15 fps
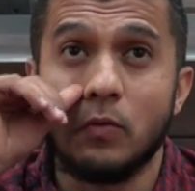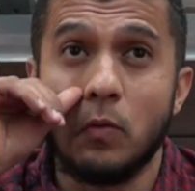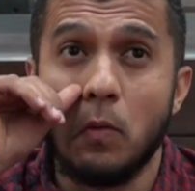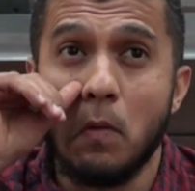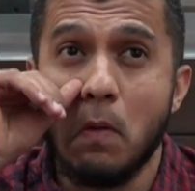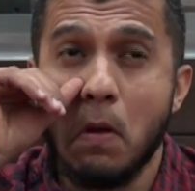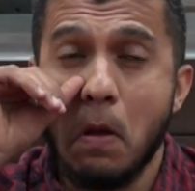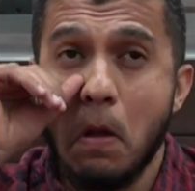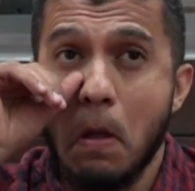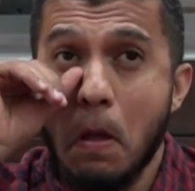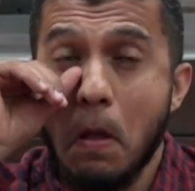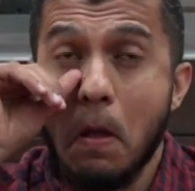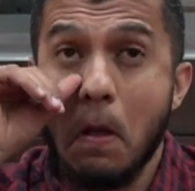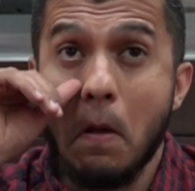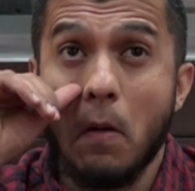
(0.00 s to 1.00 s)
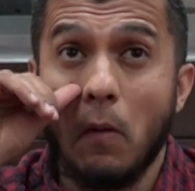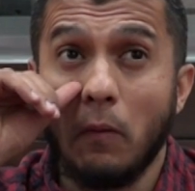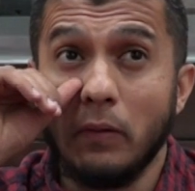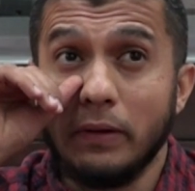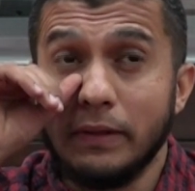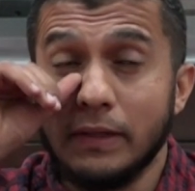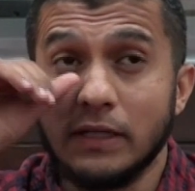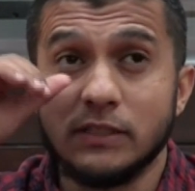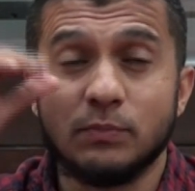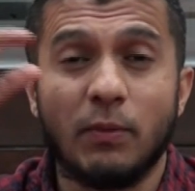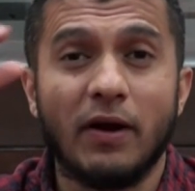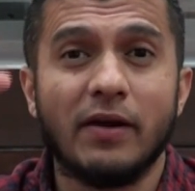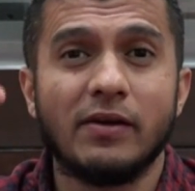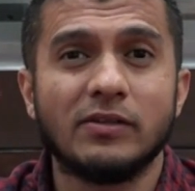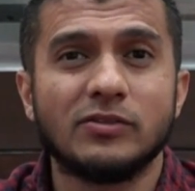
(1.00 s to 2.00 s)
who only
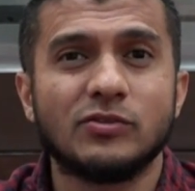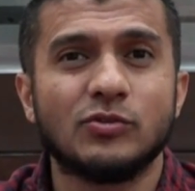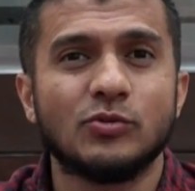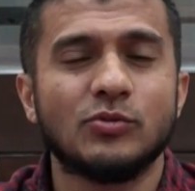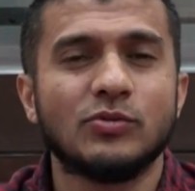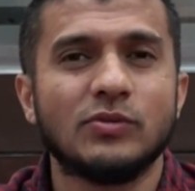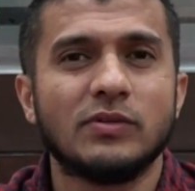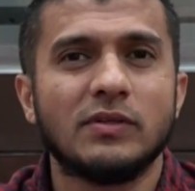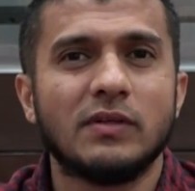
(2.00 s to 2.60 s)
aspires to.